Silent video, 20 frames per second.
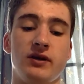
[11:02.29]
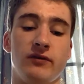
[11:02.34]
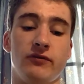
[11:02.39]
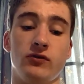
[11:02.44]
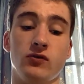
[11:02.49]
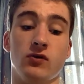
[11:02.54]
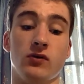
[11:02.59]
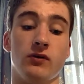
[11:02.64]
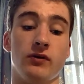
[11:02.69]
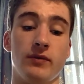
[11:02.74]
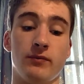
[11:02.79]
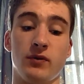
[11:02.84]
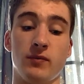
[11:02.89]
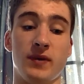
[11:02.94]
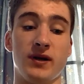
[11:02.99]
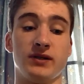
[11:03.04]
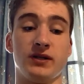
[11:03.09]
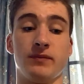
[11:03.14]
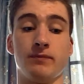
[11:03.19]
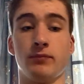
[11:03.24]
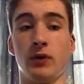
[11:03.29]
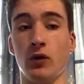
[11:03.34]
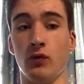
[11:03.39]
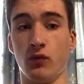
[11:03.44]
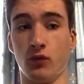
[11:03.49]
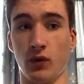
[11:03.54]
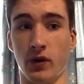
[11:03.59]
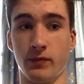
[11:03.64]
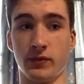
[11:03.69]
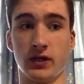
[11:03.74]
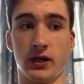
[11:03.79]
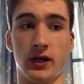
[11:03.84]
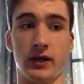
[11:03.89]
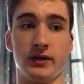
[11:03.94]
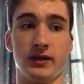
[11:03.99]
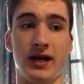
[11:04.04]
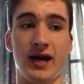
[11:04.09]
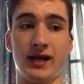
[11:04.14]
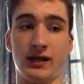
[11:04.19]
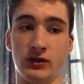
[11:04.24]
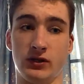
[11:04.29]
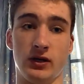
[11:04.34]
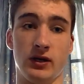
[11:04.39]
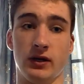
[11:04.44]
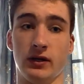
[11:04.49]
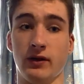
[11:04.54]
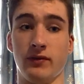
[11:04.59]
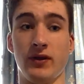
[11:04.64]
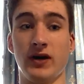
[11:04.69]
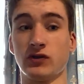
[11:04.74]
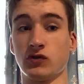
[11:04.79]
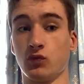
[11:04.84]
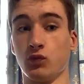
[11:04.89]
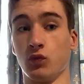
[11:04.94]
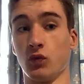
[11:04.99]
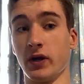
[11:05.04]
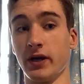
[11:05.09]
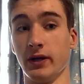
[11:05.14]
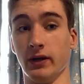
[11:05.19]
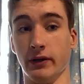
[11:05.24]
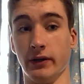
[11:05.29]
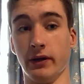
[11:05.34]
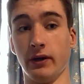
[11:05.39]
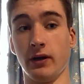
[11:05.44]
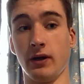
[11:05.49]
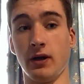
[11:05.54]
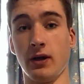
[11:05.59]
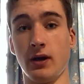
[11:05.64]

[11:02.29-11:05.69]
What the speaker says: if you're implementing both Riptide and Herne, and that's really